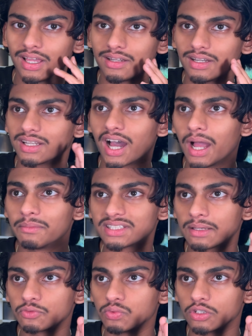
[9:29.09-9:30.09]
the
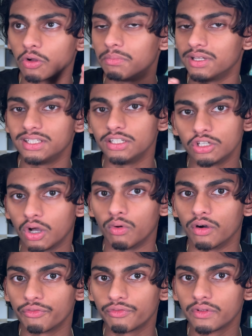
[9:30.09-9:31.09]
timestamps will completely go
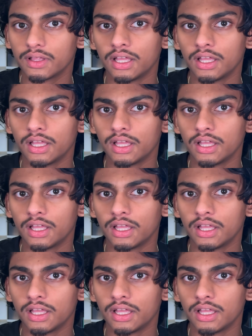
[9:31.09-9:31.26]
off.